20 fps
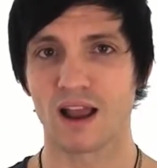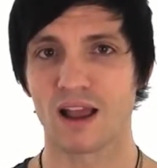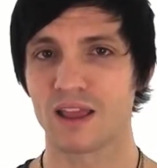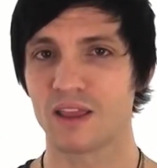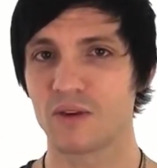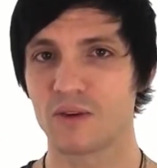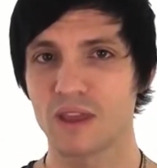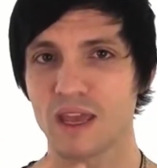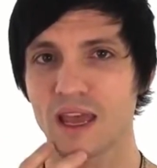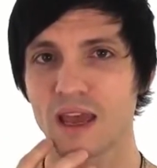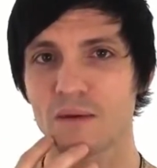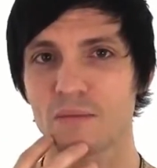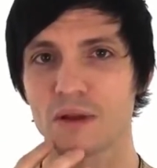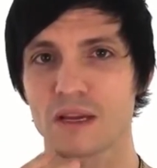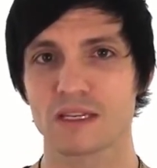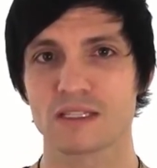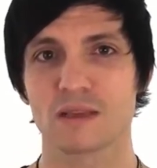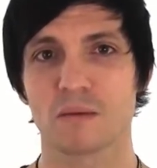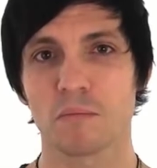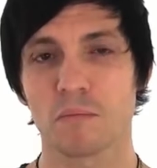You can't,
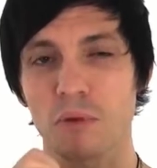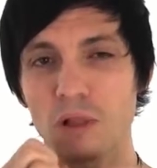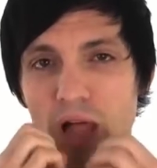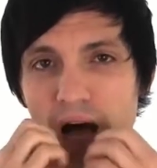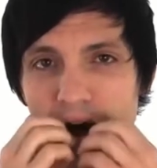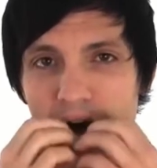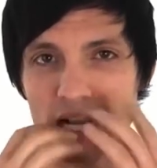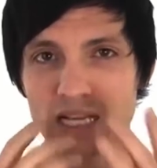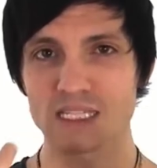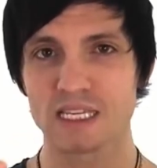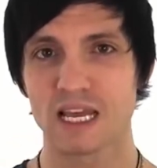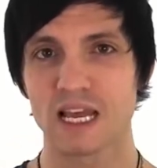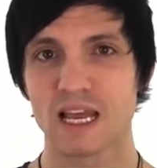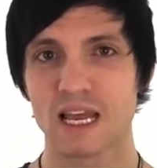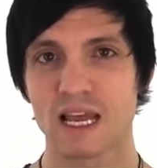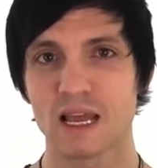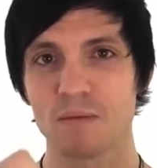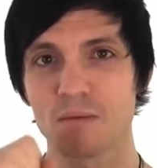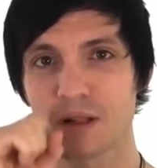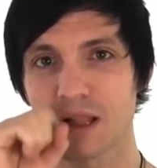because it blocks
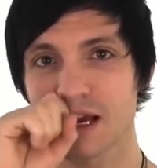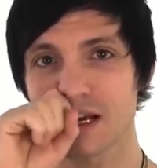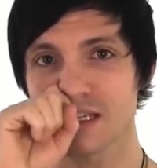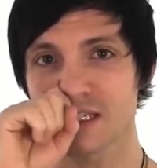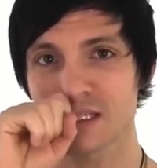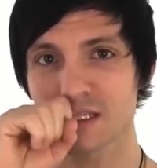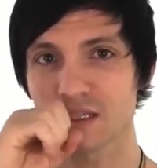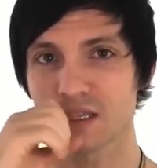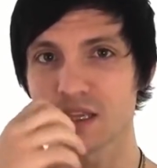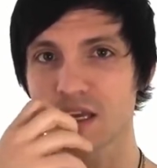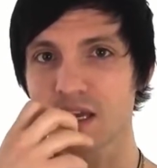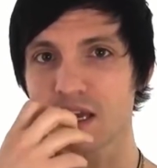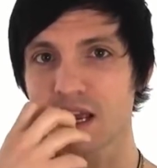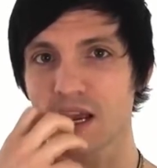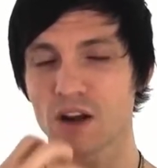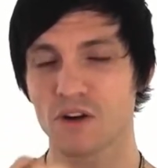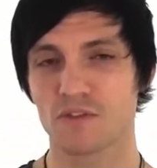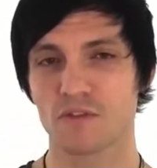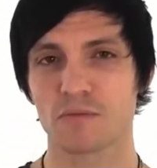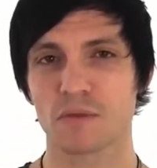the
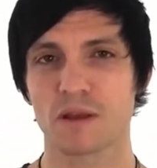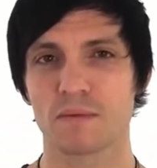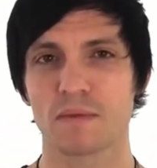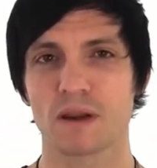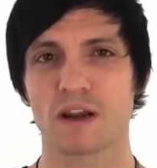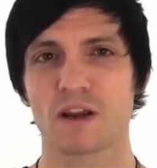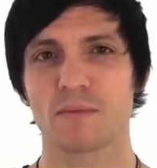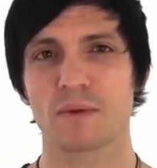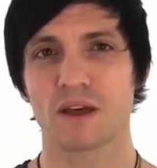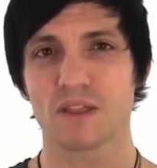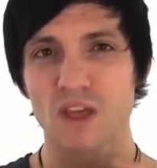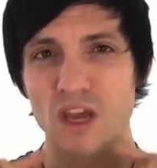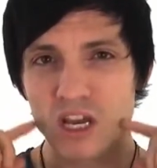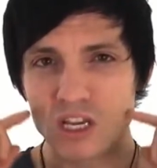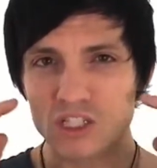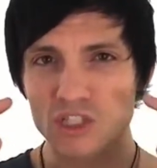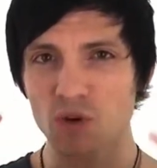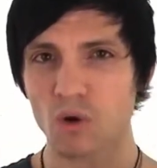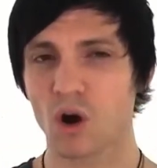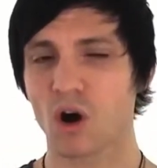air from coming out of your mouth.
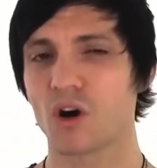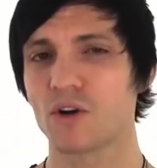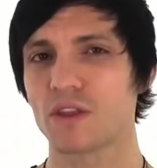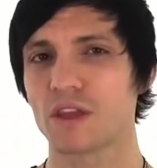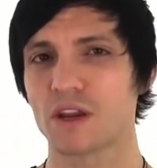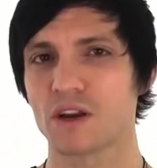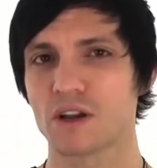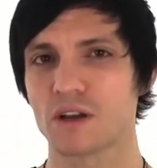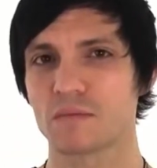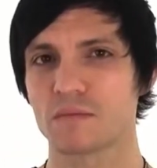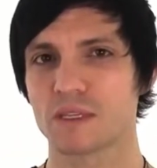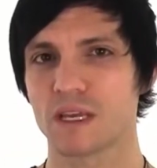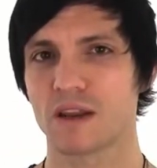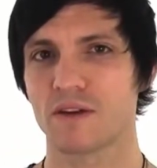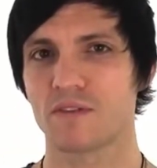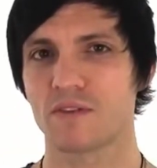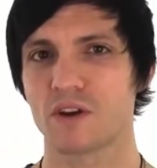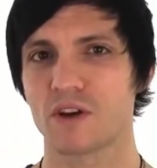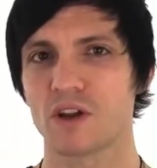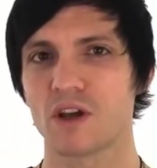So all the air comes out
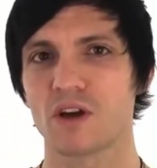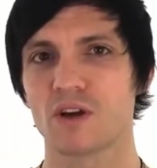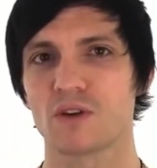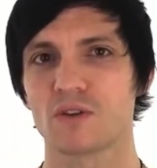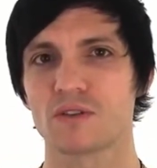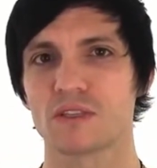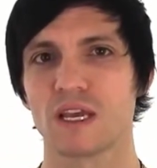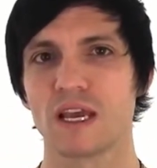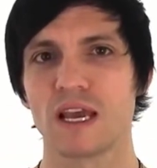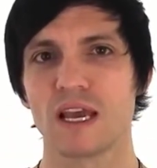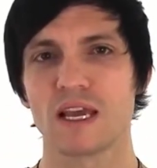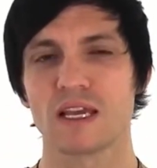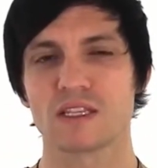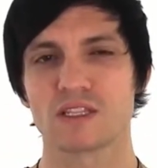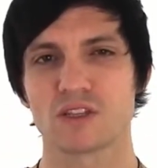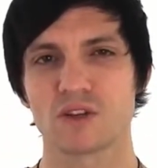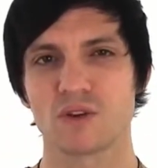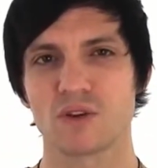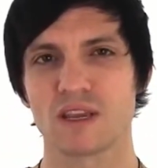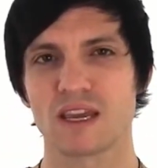of your nose, and
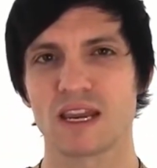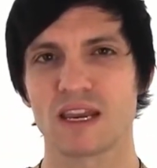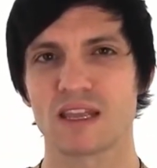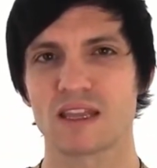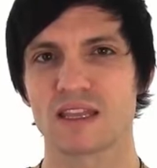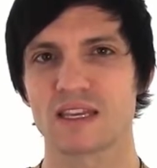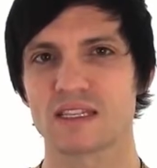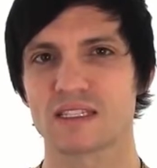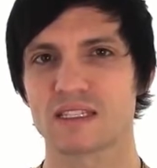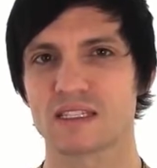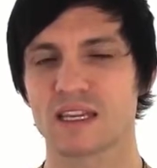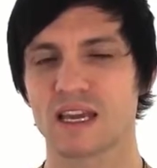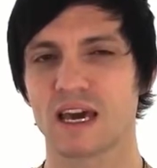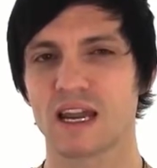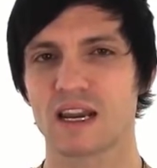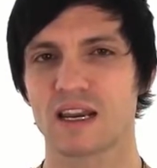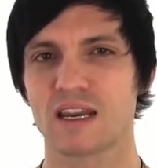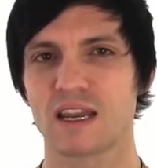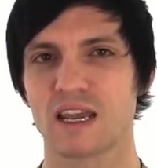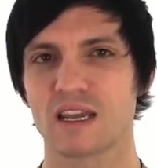so you're getting this
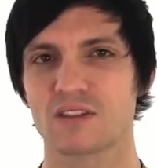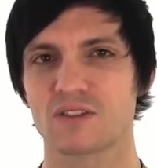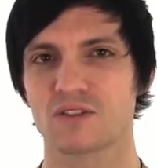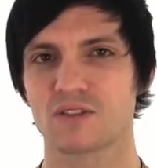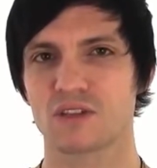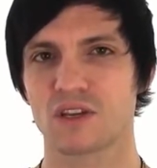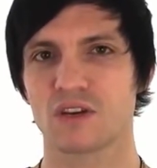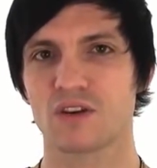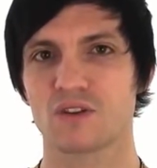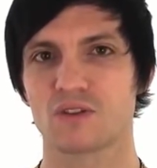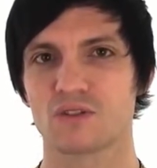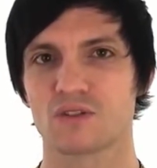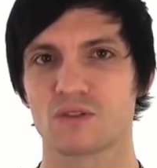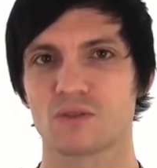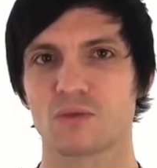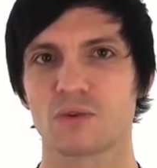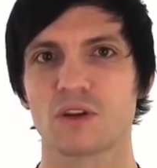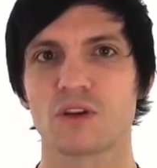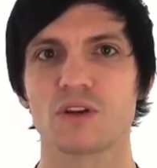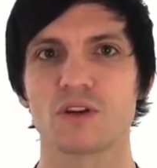kind of nasal tone.
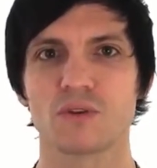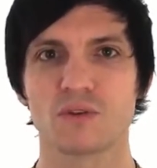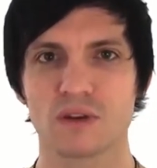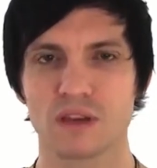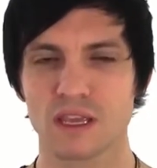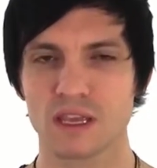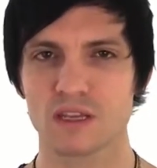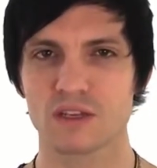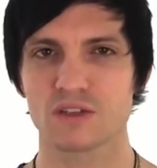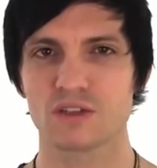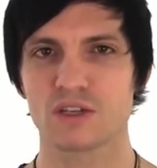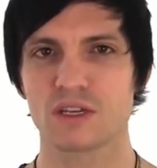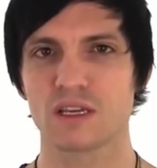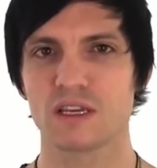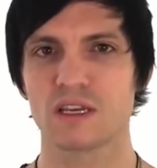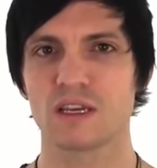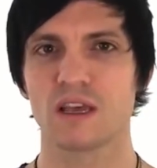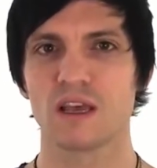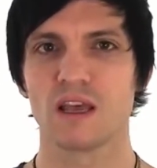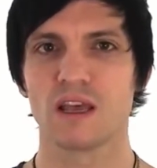So when you're doing
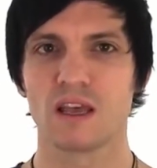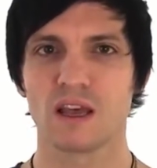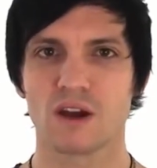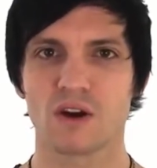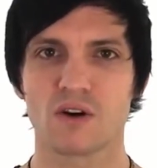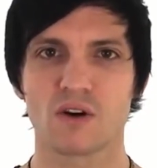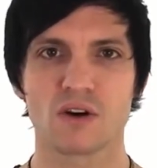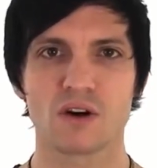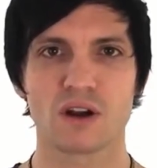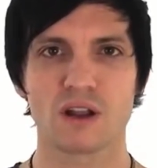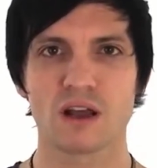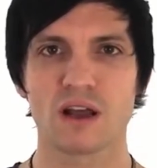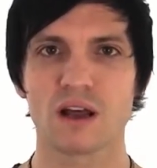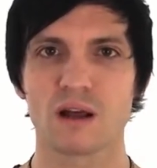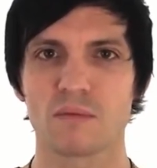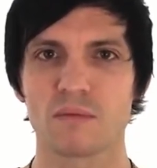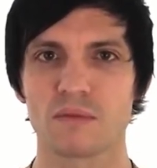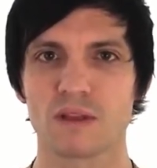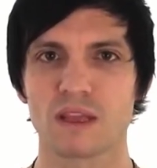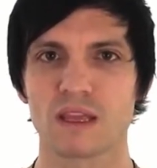NG
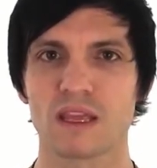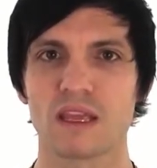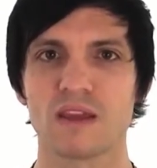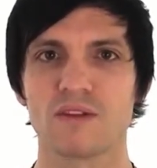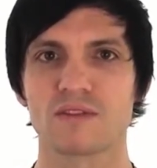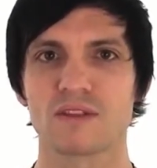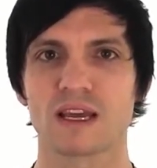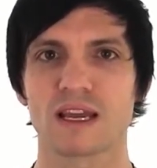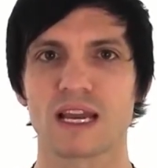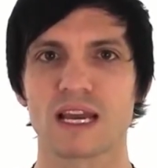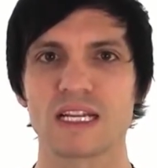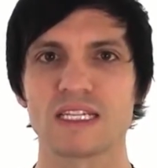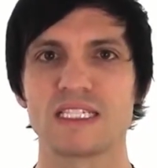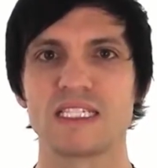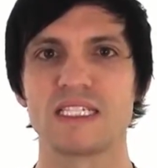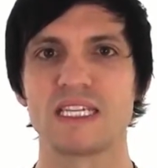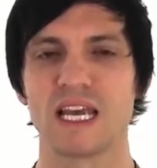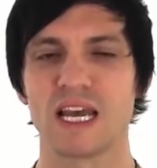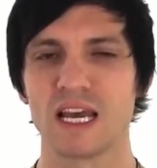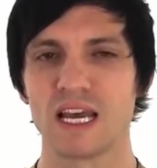or even like a
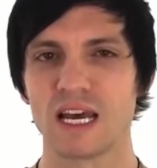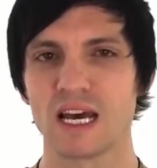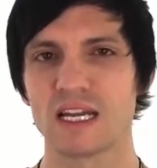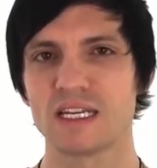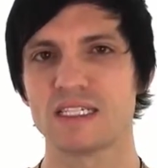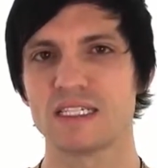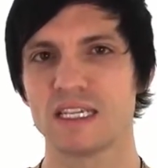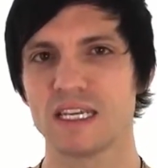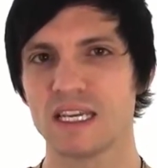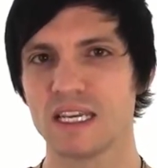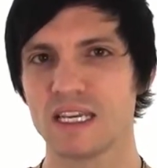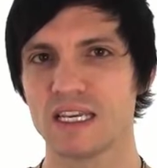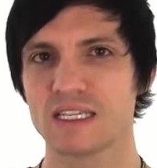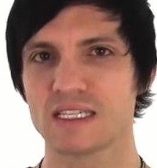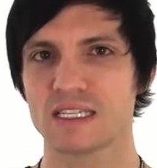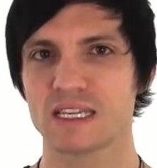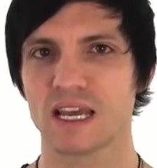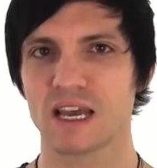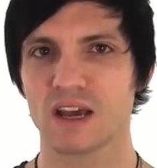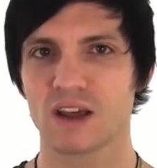T
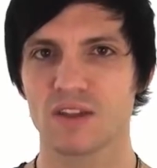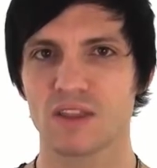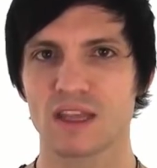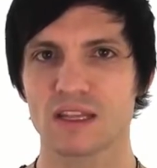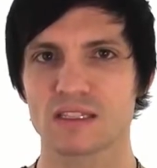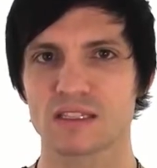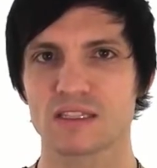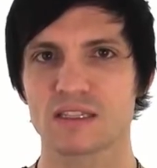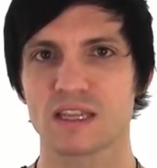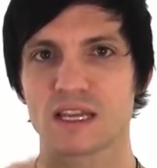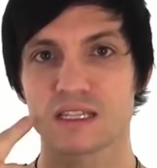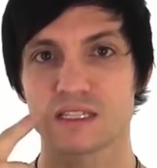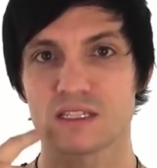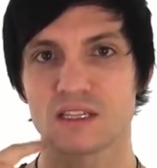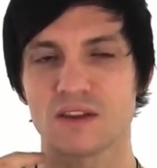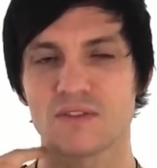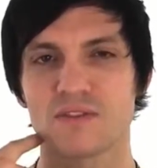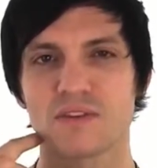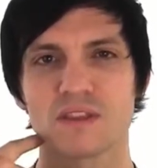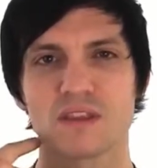sound, that's
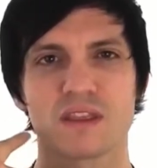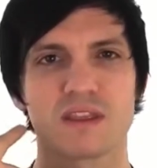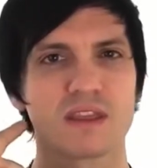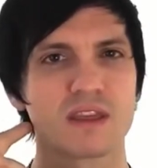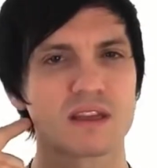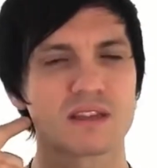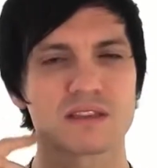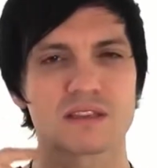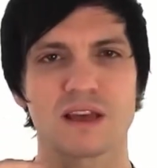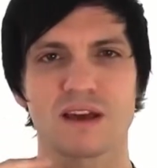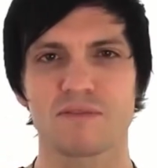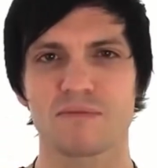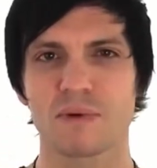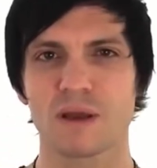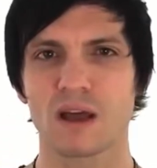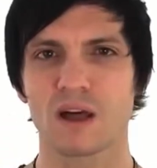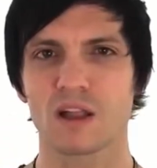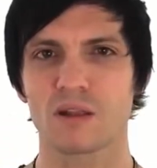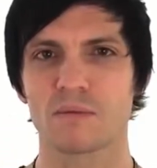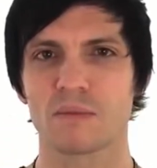different than the soft
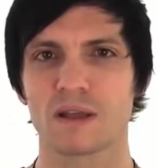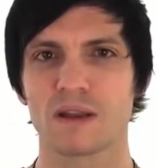palate.